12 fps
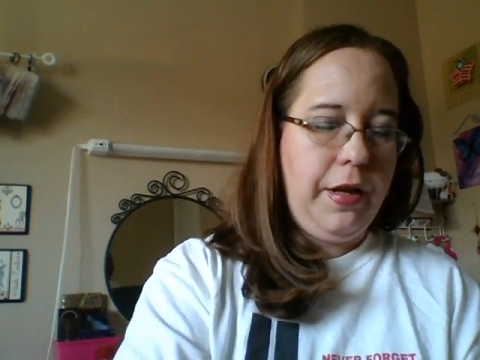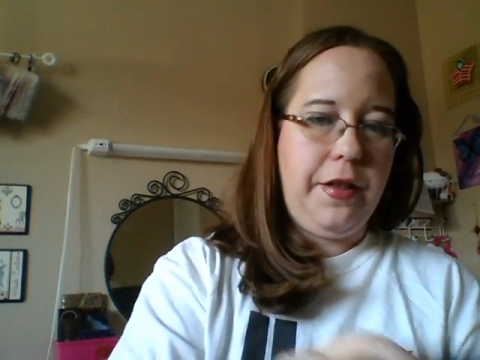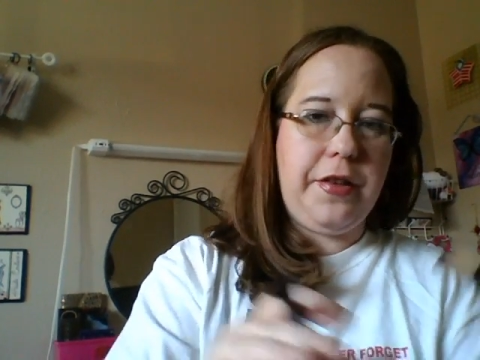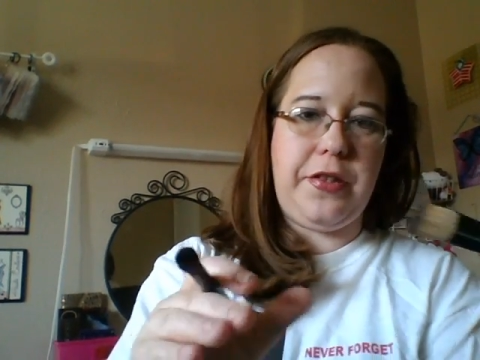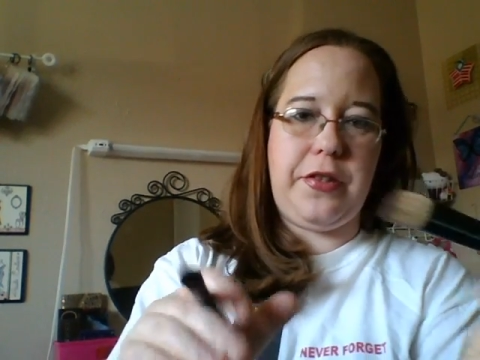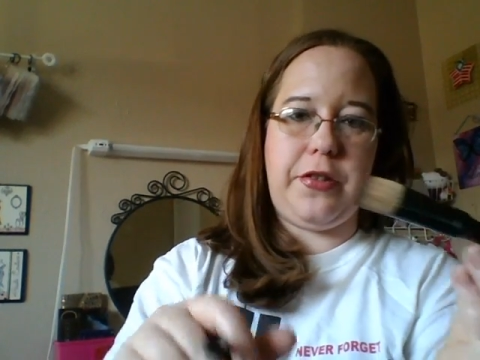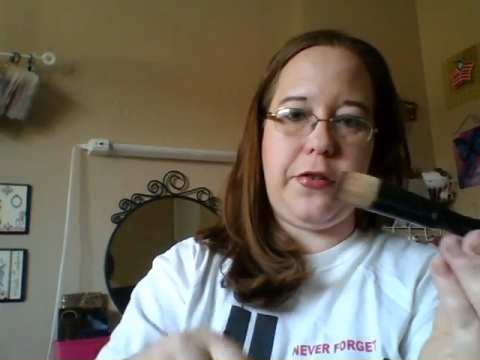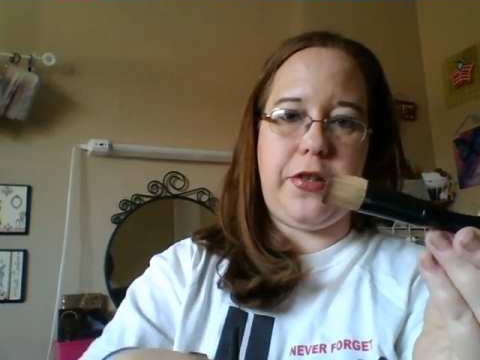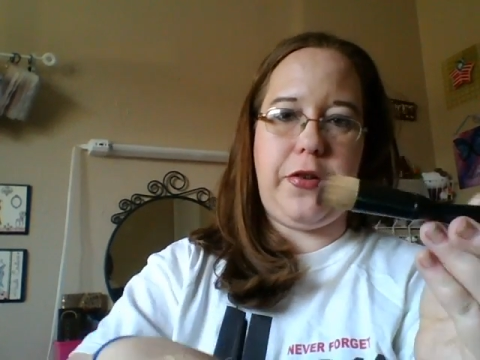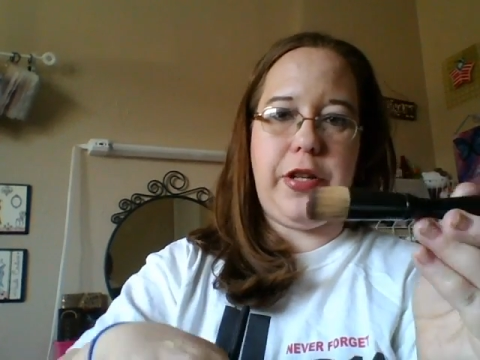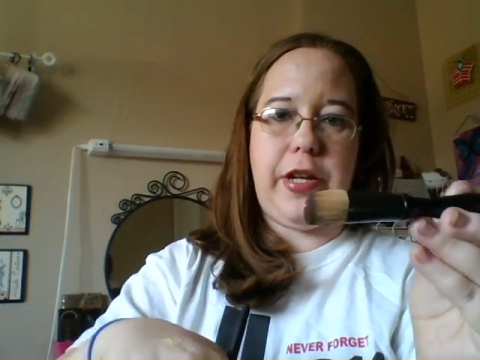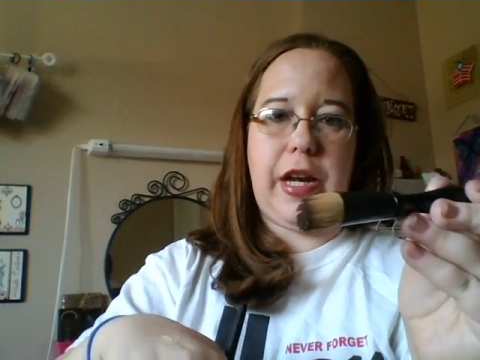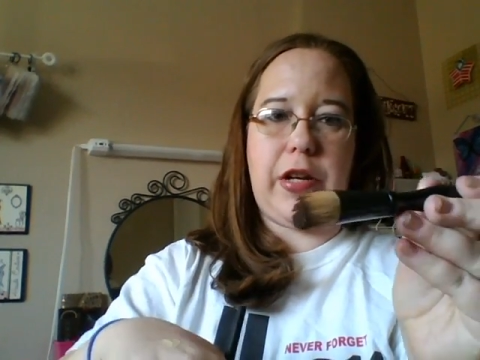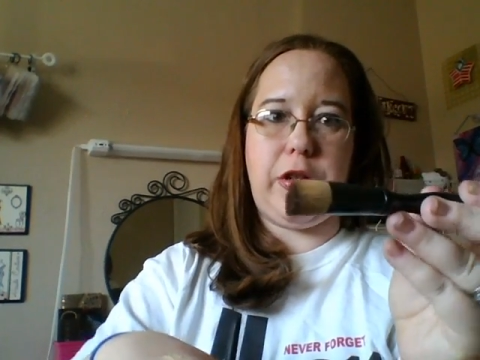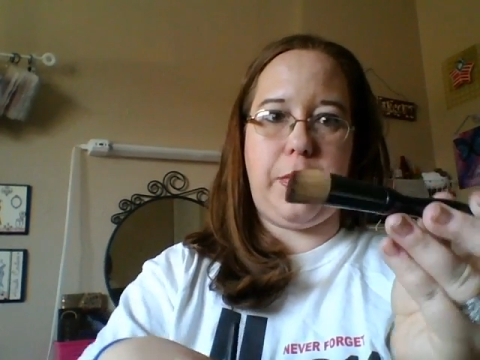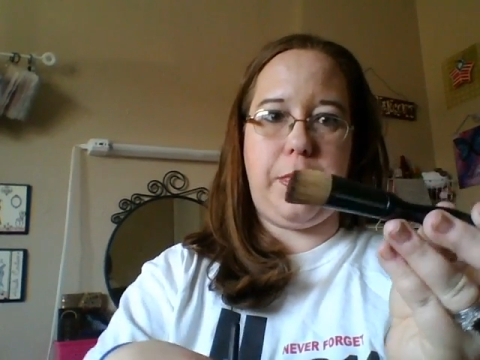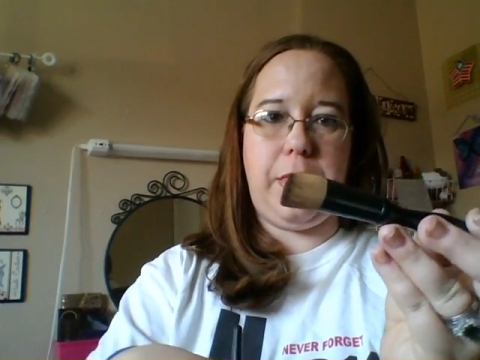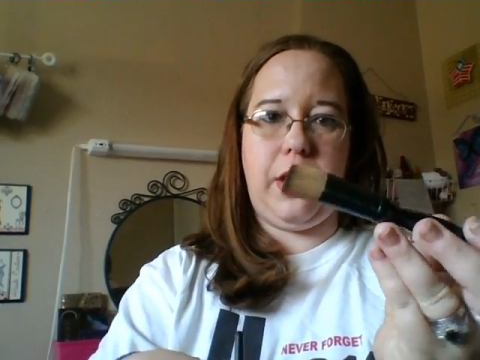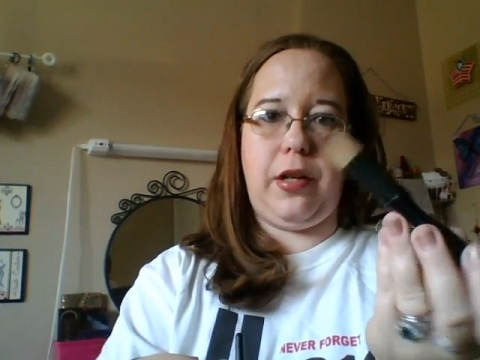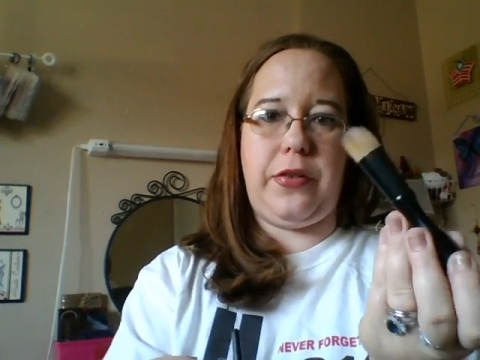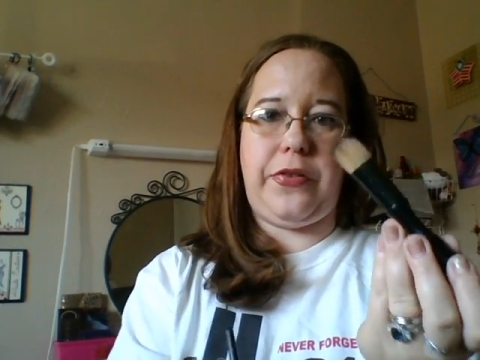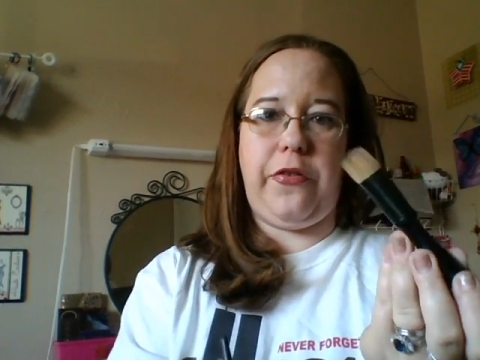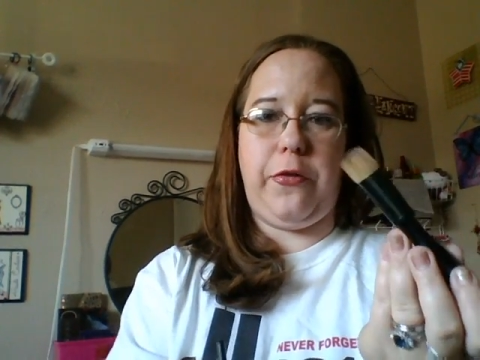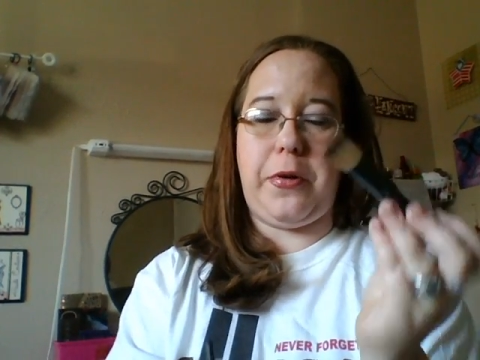This is the Sonia Kashuk
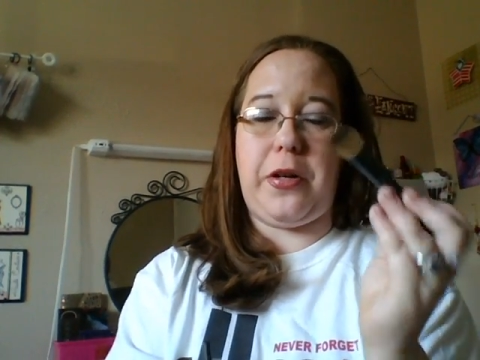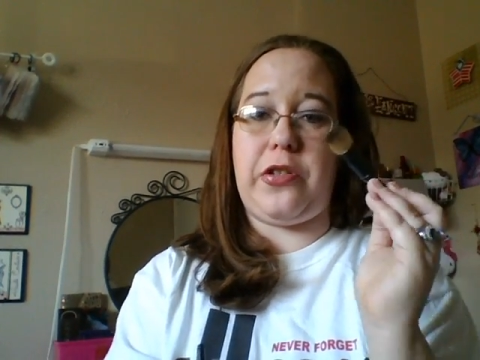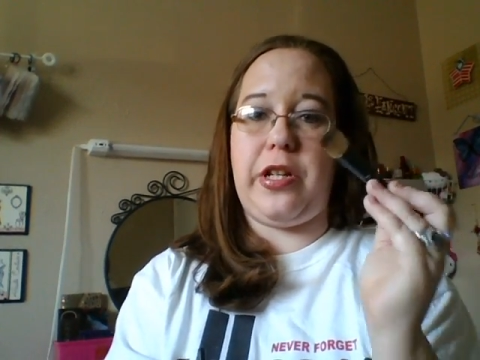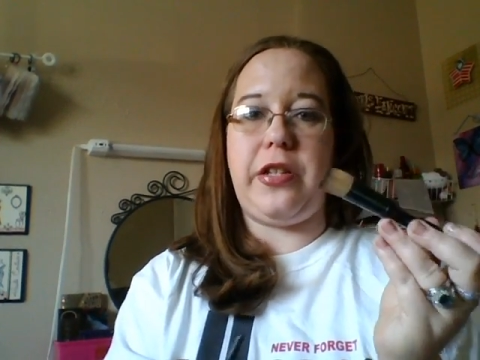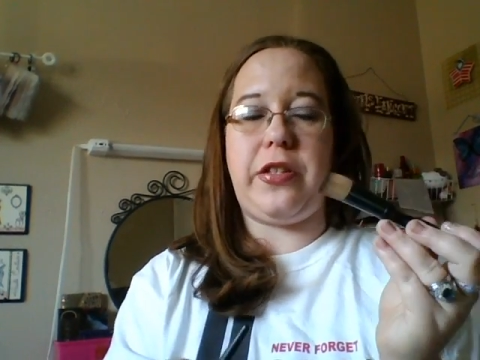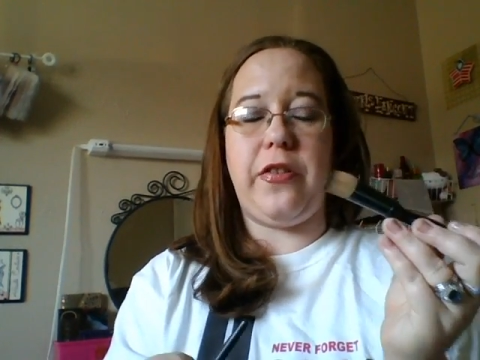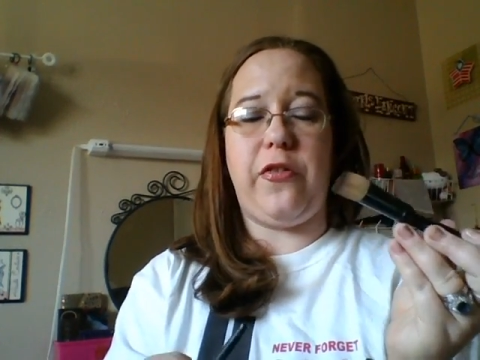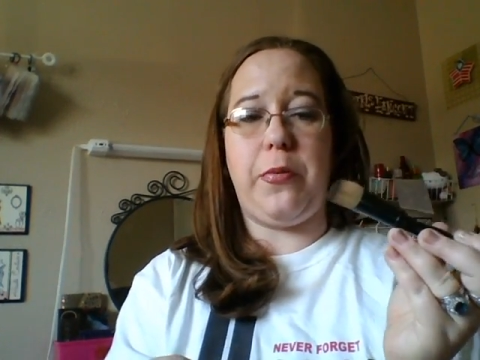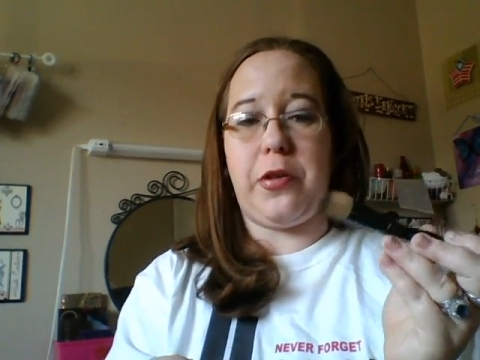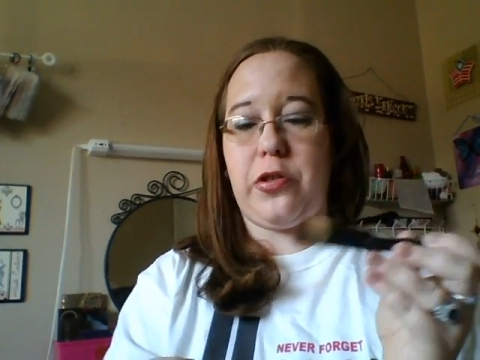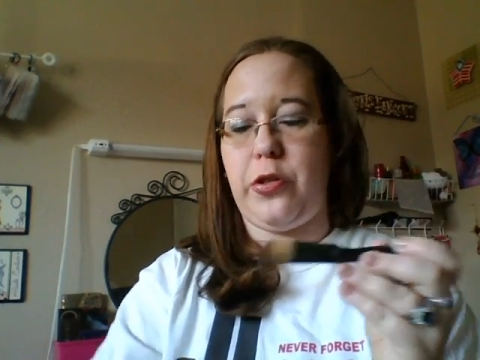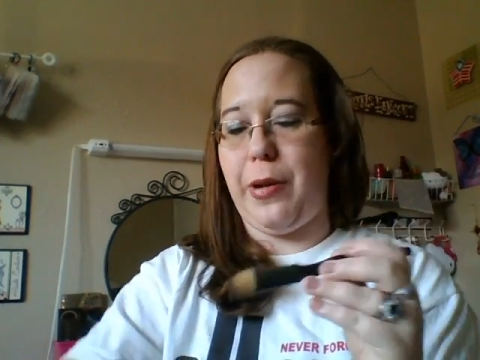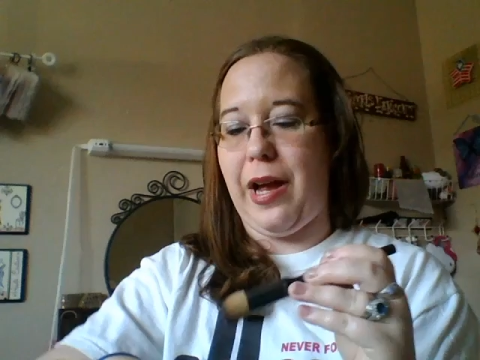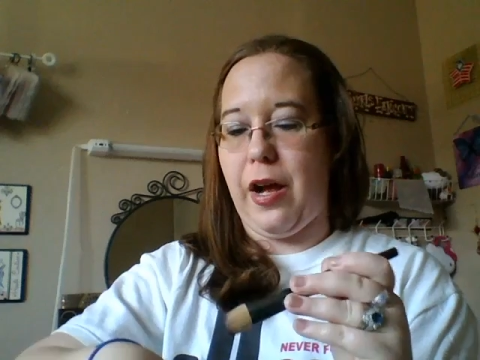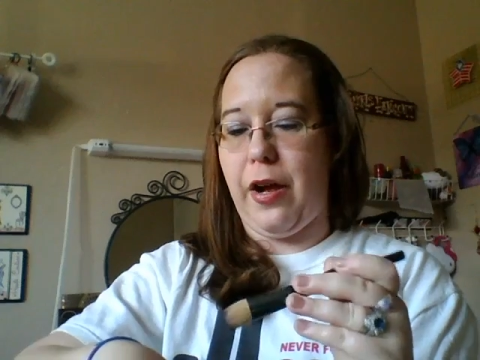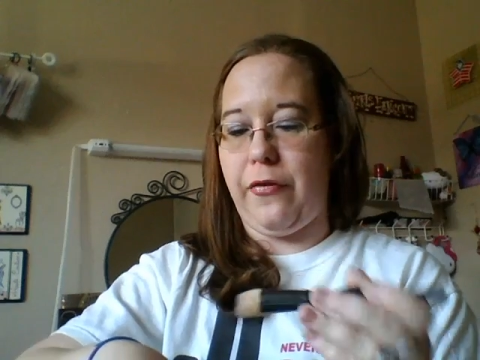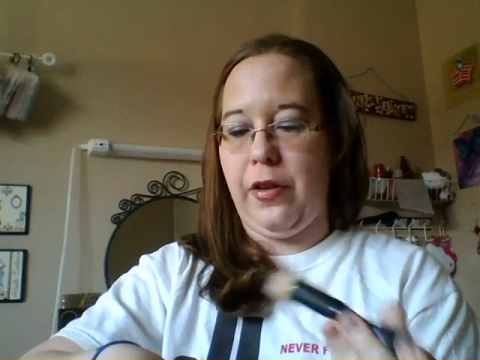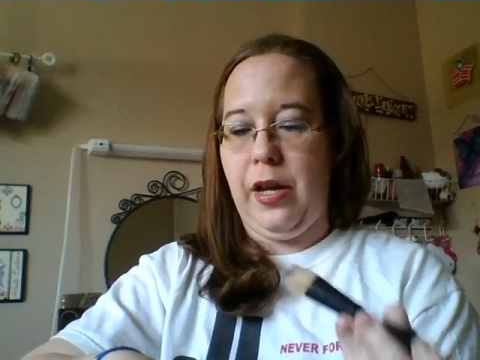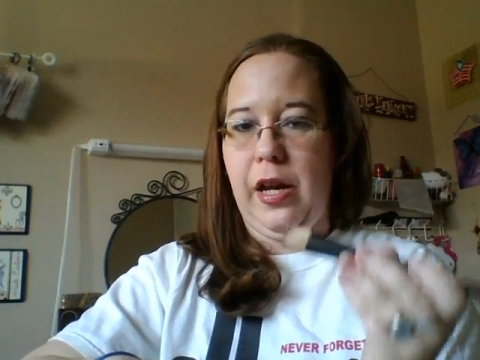Civil brush, any civil brush you have.